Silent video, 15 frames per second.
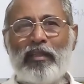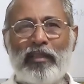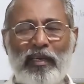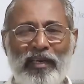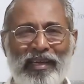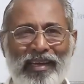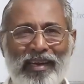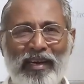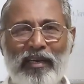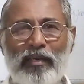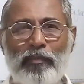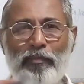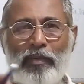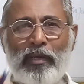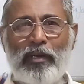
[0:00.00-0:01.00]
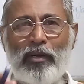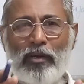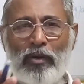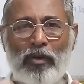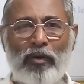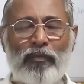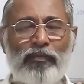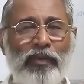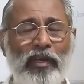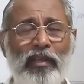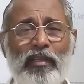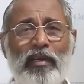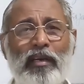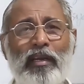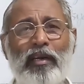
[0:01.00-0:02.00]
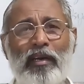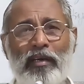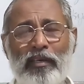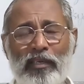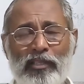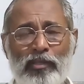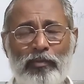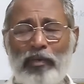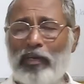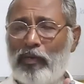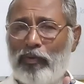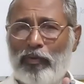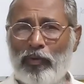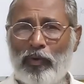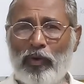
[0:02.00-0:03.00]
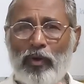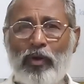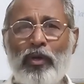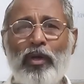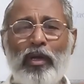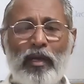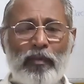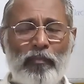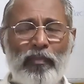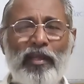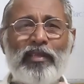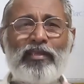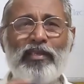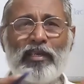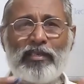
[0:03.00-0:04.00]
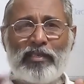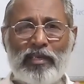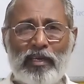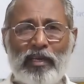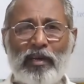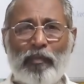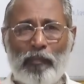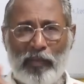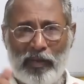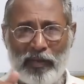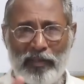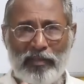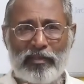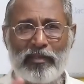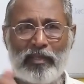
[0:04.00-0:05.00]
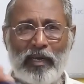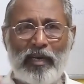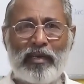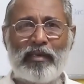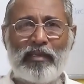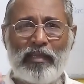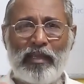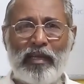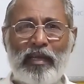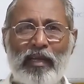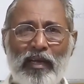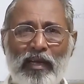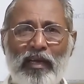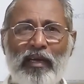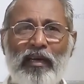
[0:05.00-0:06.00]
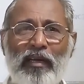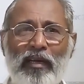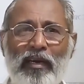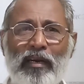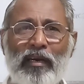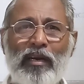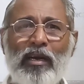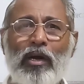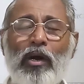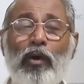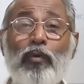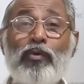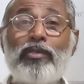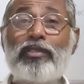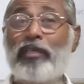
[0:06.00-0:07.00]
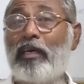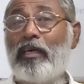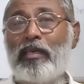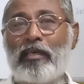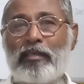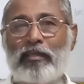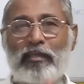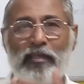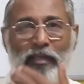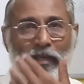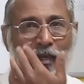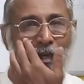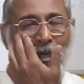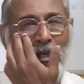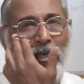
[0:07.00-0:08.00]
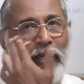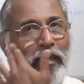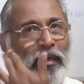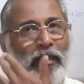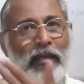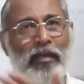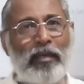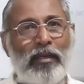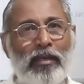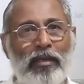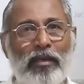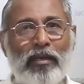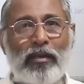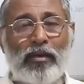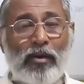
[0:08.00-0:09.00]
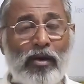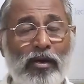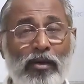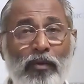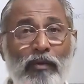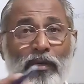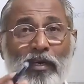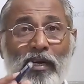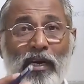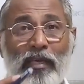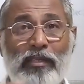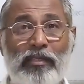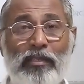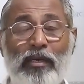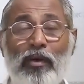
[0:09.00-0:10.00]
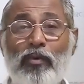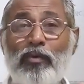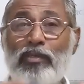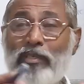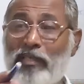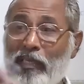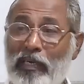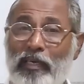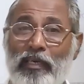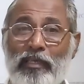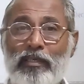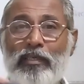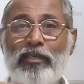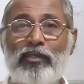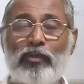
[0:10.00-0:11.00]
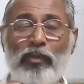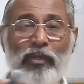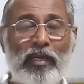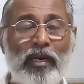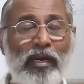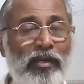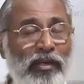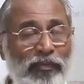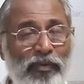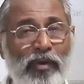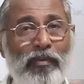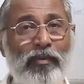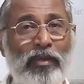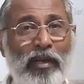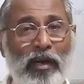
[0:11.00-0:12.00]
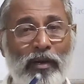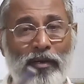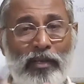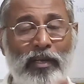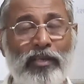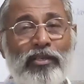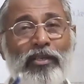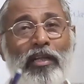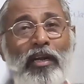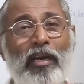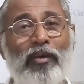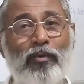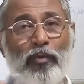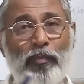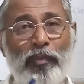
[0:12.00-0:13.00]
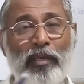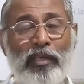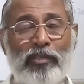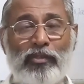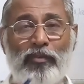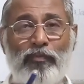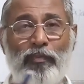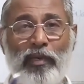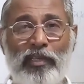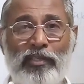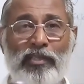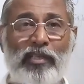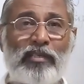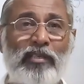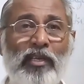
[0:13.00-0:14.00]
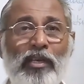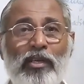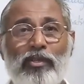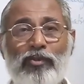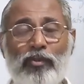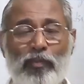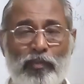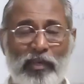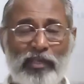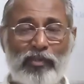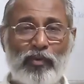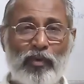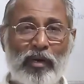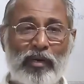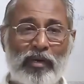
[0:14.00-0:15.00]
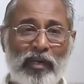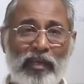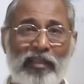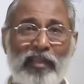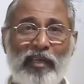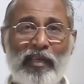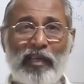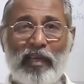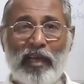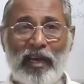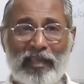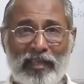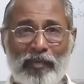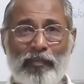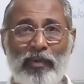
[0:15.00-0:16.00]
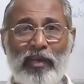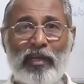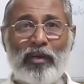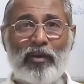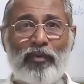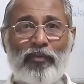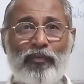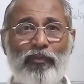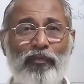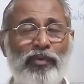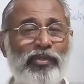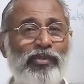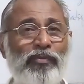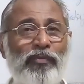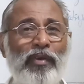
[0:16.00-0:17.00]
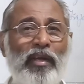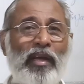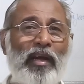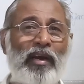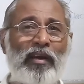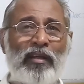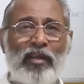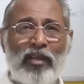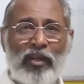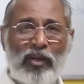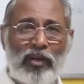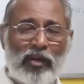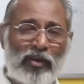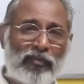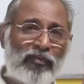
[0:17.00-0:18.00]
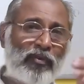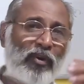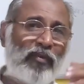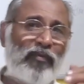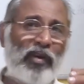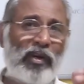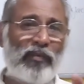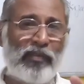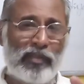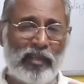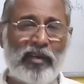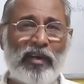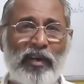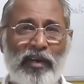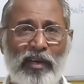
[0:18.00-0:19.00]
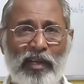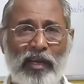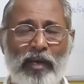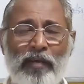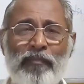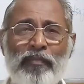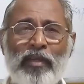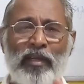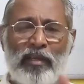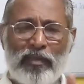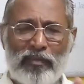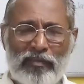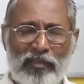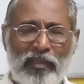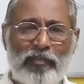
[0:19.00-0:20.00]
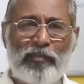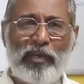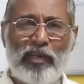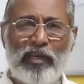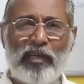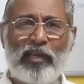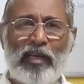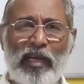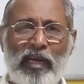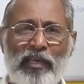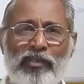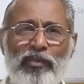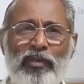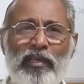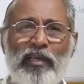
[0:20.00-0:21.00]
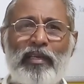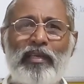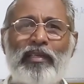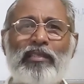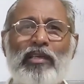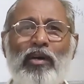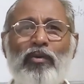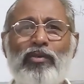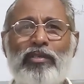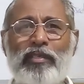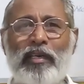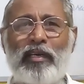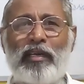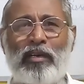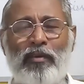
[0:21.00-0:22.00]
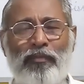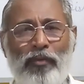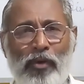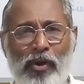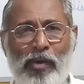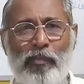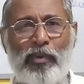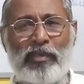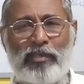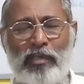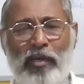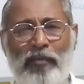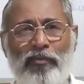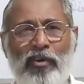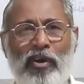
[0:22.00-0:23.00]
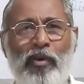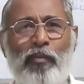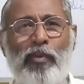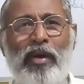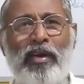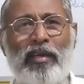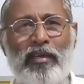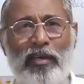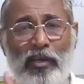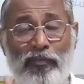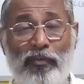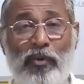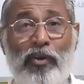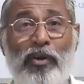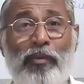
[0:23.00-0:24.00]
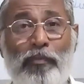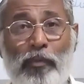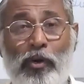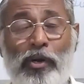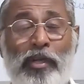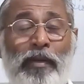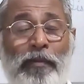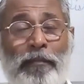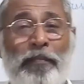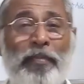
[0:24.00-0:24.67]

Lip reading: the direct meaning of anything like untouchable. No, Malechas here means that they are outsiders. Not outcast, outsiders. So there are two meanings of Malechas. So please do not take the other meaning, of which we had a lot of conflict within India. The meaning actually is outsider, a foreign person, a foreign particle, a foreign body.